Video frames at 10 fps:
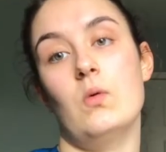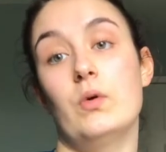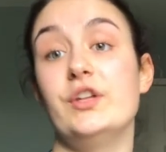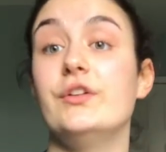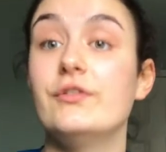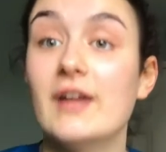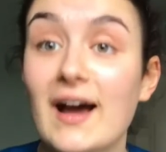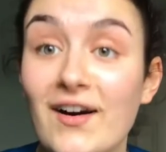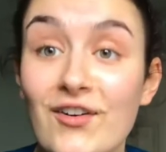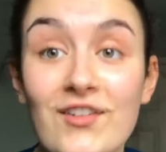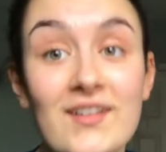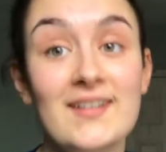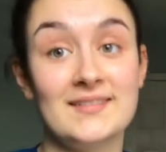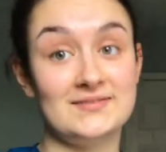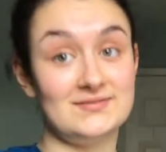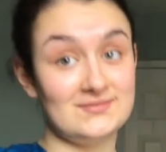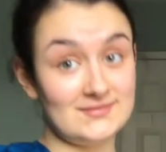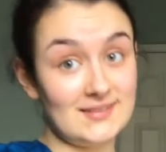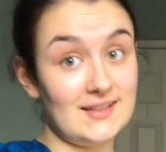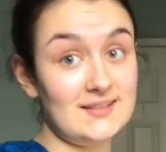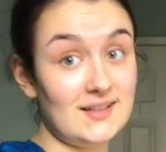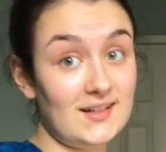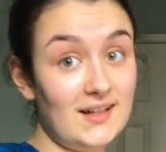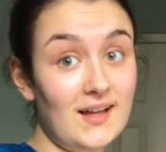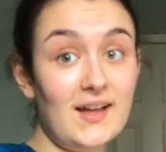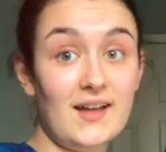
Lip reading: What do you do now? Dun, da, da, da.